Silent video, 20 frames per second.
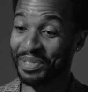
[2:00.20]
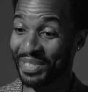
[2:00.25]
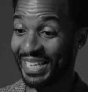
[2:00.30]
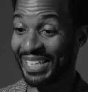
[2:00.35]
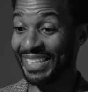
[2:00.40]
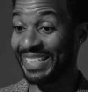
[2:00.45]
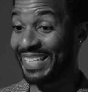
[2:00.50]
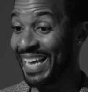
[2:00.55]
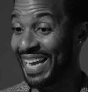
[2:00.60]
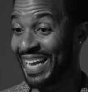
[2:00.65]
was
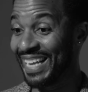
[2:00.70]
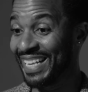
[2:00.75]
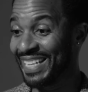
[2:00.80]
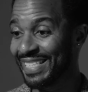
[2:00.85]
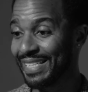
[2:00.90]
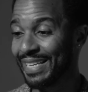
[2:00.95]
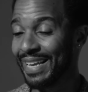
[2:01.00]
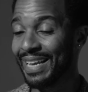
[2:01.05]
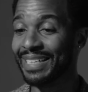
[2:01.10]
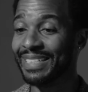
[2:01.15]
like a
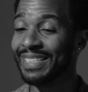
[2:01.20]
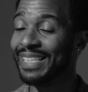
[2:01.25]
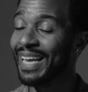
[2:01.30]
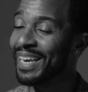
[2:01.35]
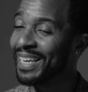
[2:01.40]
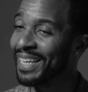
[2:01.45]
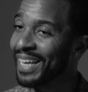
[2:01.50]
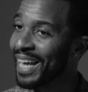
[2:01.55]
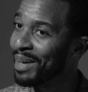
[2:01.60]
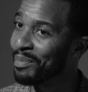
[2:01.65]
dance, and
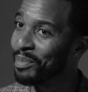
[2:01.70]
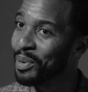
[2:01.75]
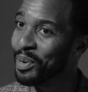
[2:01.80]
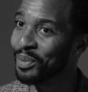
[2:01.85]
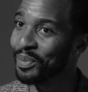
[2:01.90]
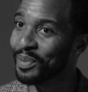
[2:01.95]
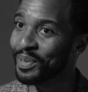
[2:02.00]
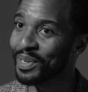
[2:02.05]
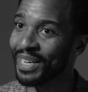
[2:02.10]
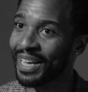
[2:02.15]
Shannon came
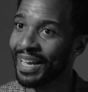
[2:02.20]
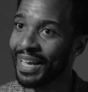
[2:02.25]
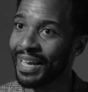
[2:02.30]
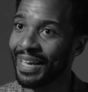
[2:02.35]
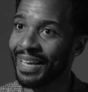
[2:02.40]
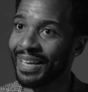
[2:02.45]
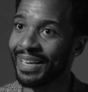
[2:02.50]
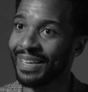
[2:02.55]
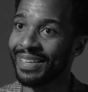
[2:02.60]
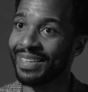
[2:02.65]
over
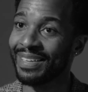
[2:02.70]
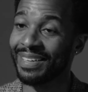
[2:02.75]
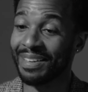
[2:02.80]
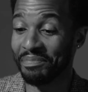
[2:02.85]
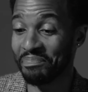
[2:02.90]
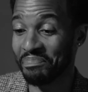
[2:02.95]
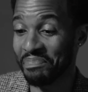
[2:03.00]
and